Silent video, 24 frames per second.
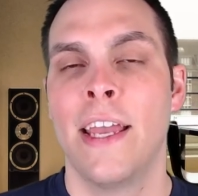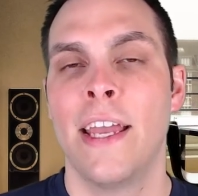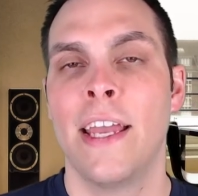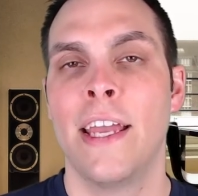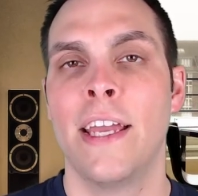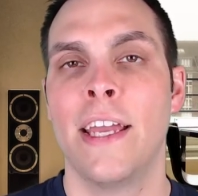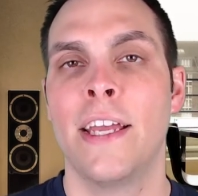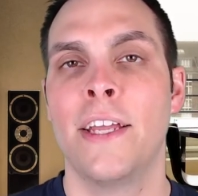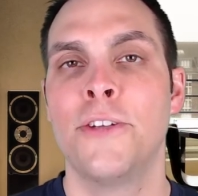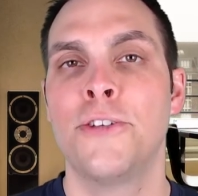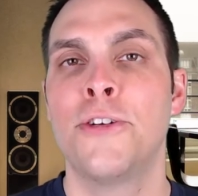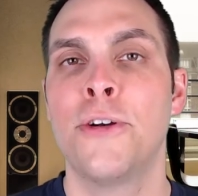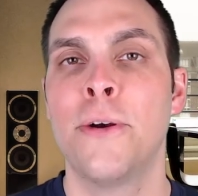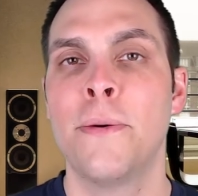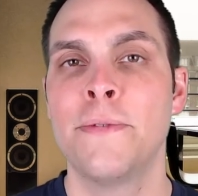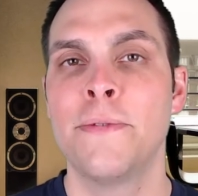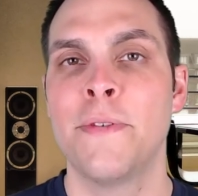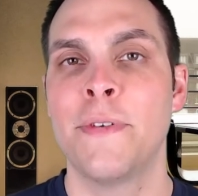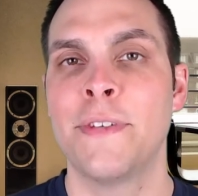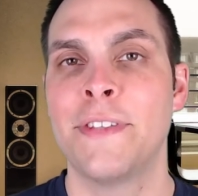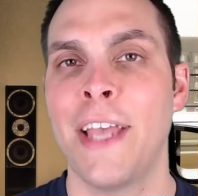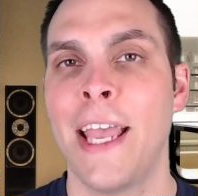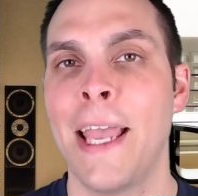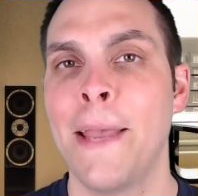In
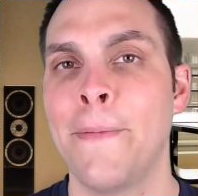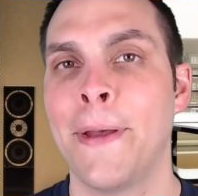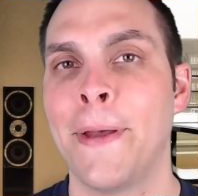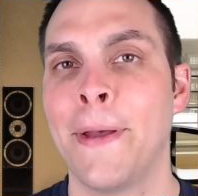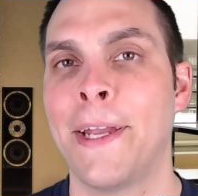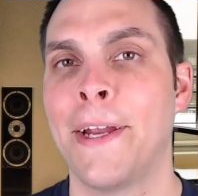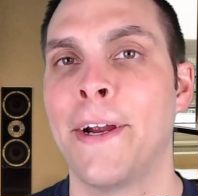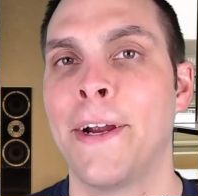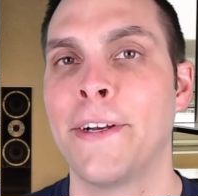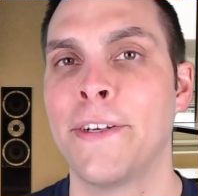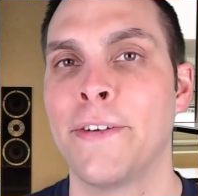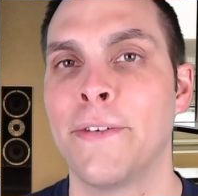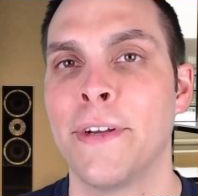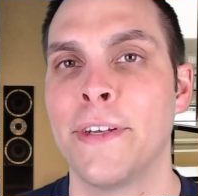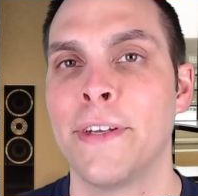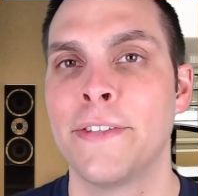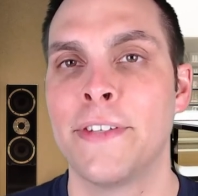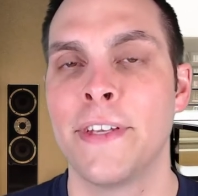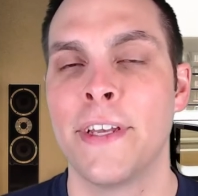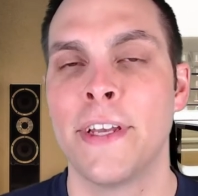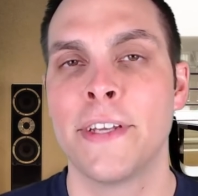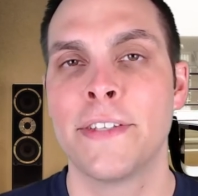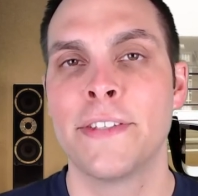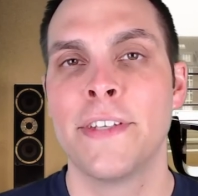terms of its ape like
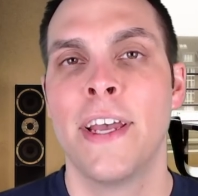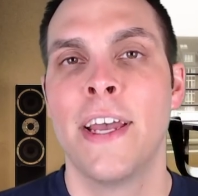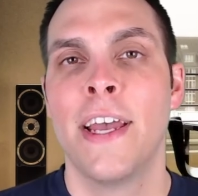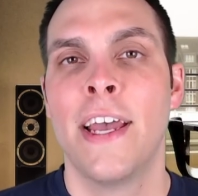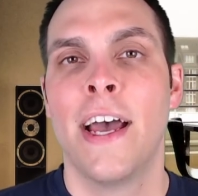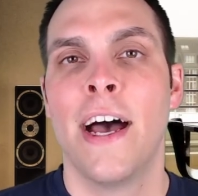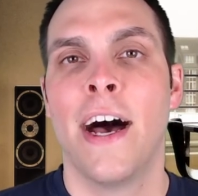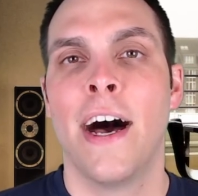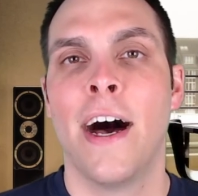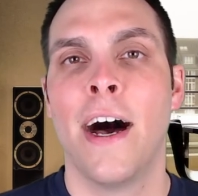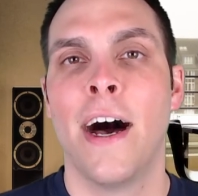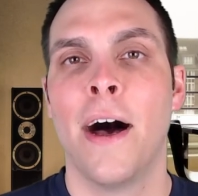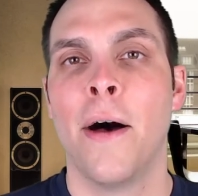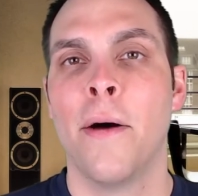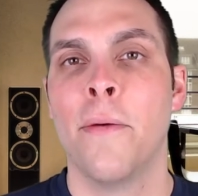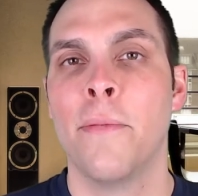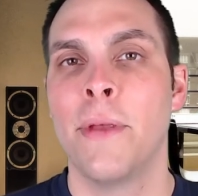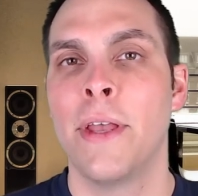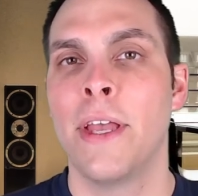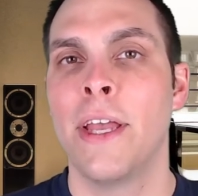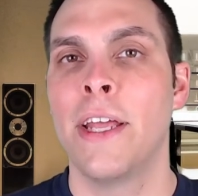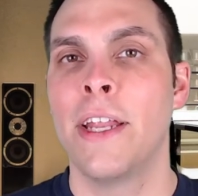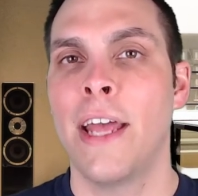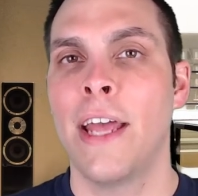characteristics,
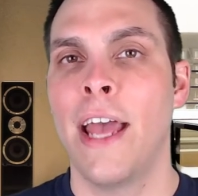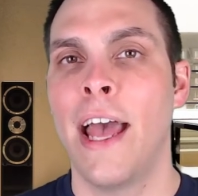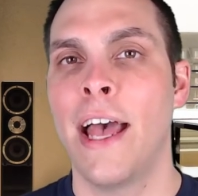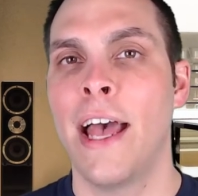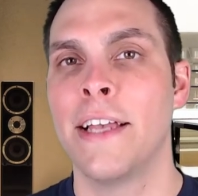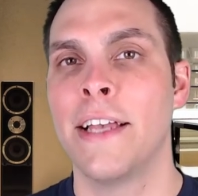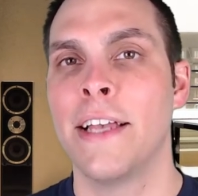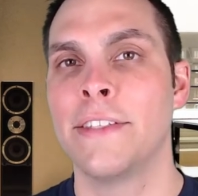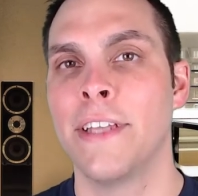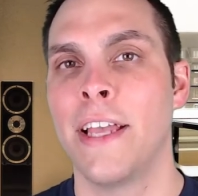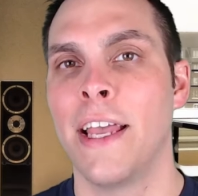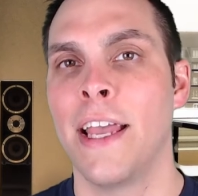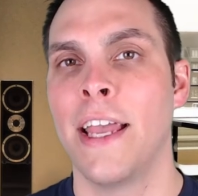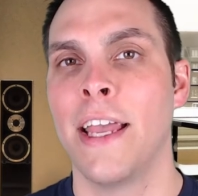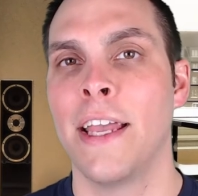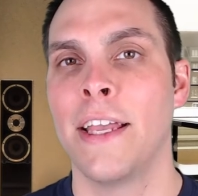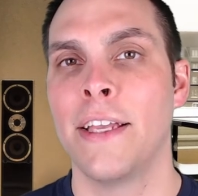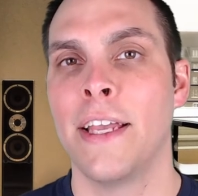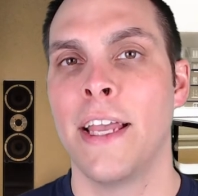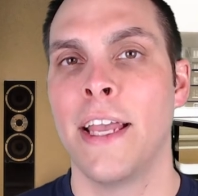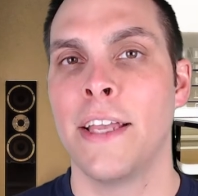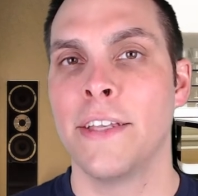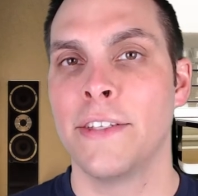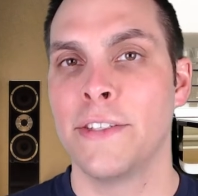um, it has
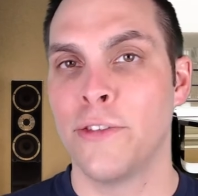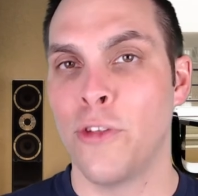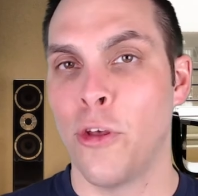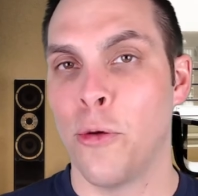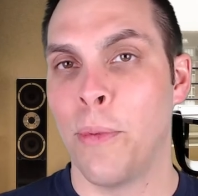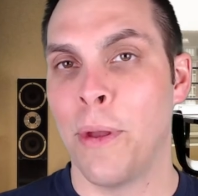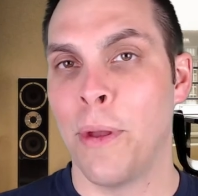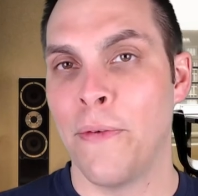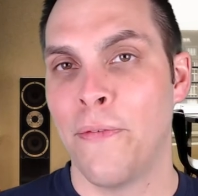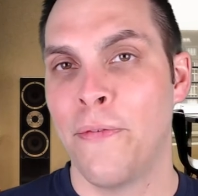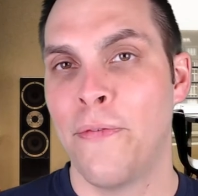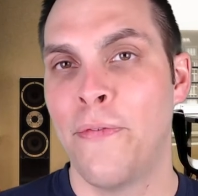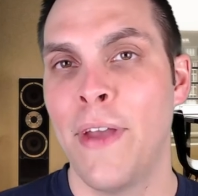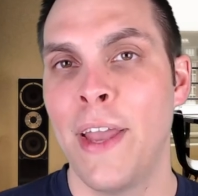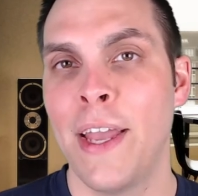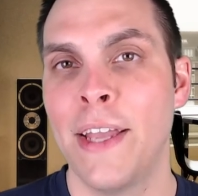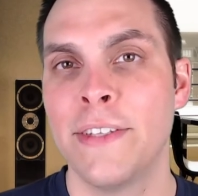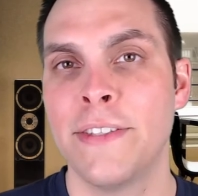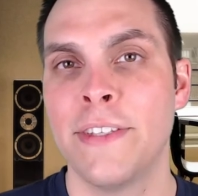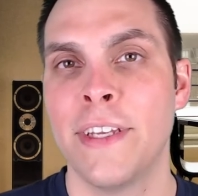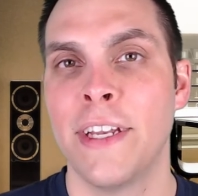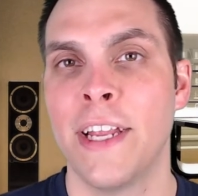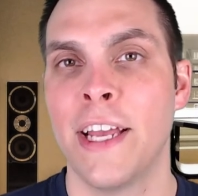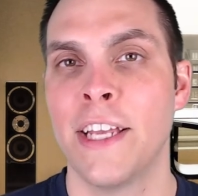a, a sloping
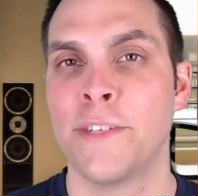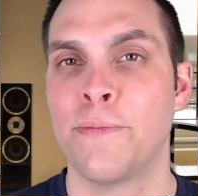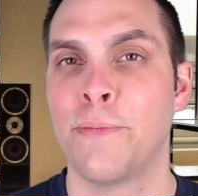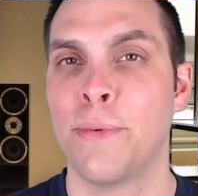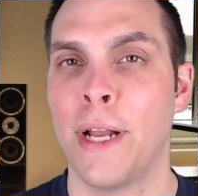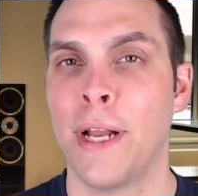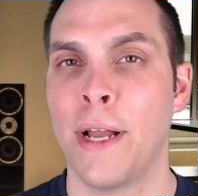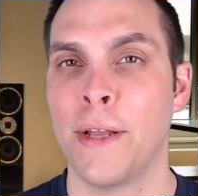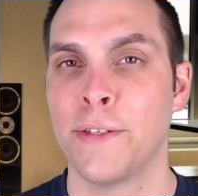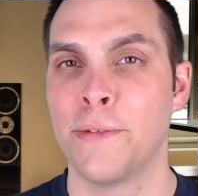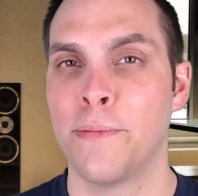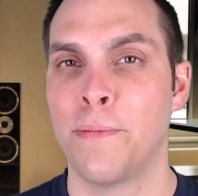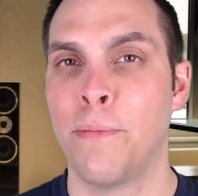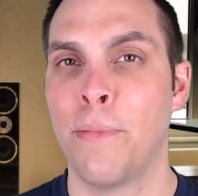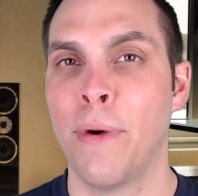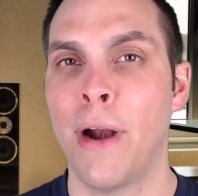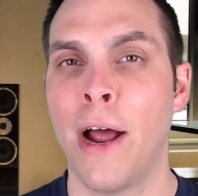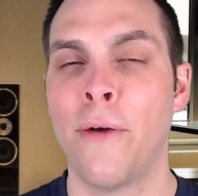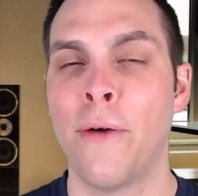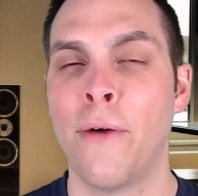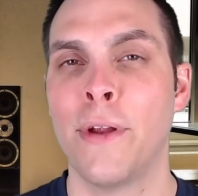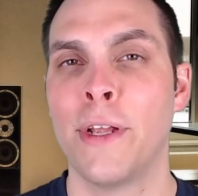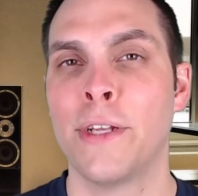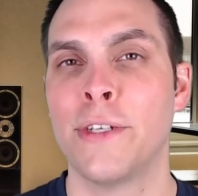face, it has pronounced
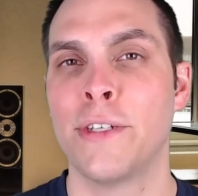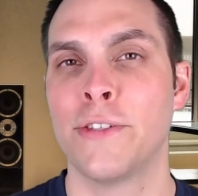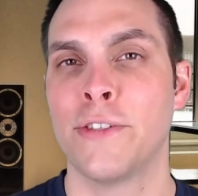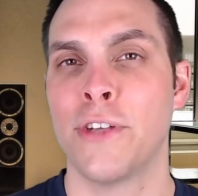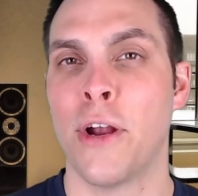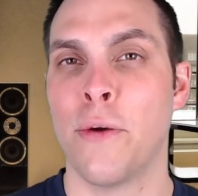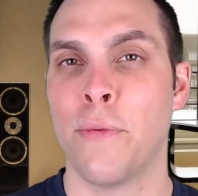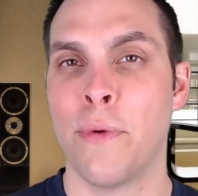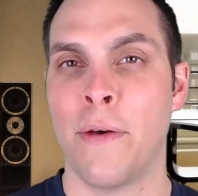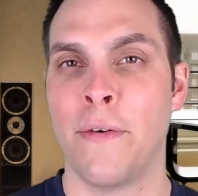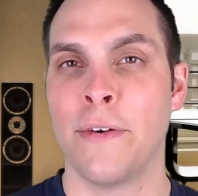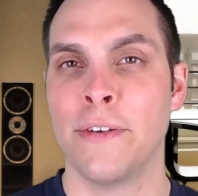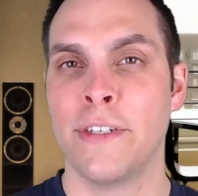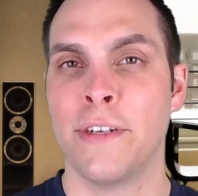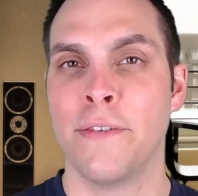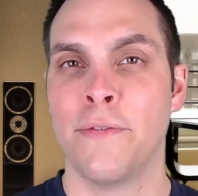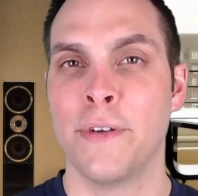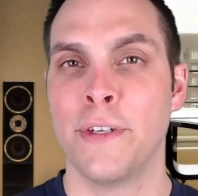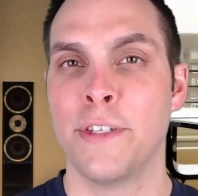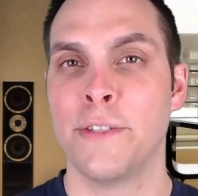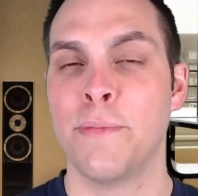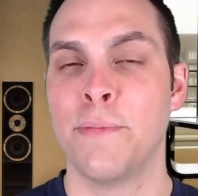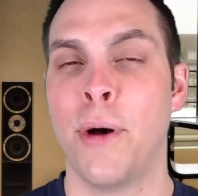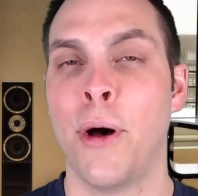brow ridges, a
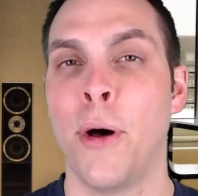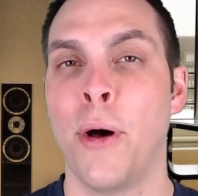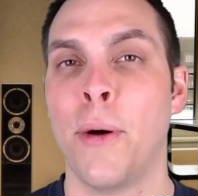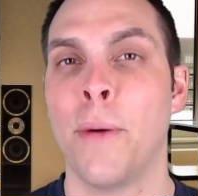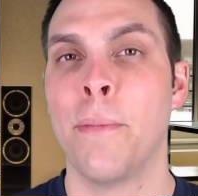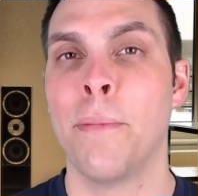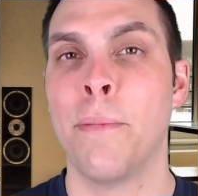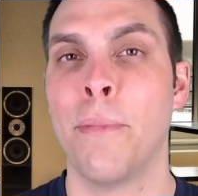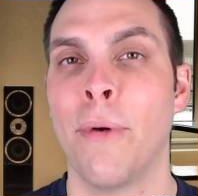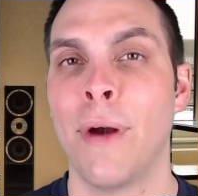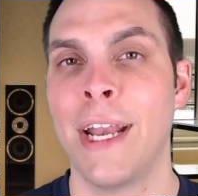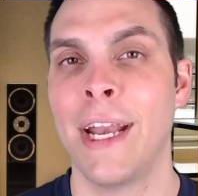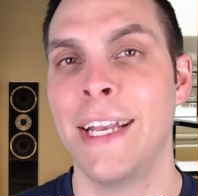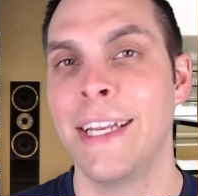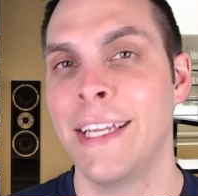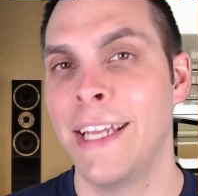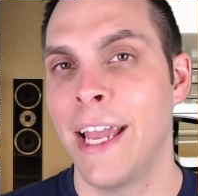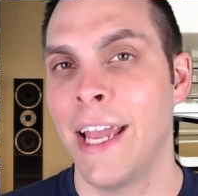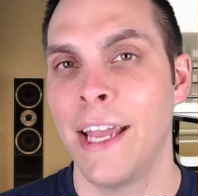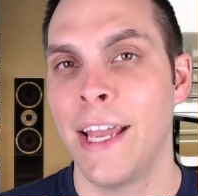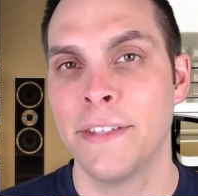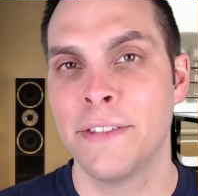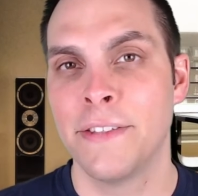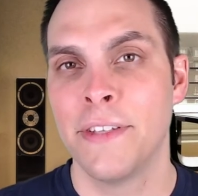relatively small brain
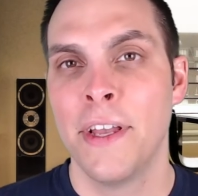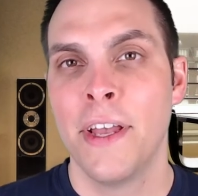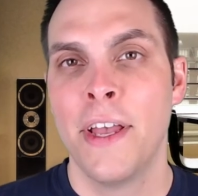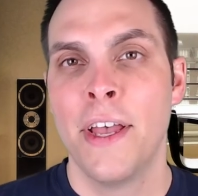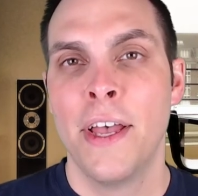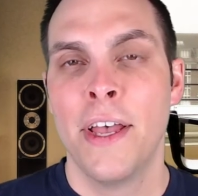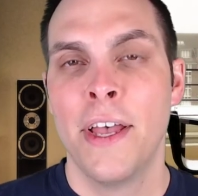case.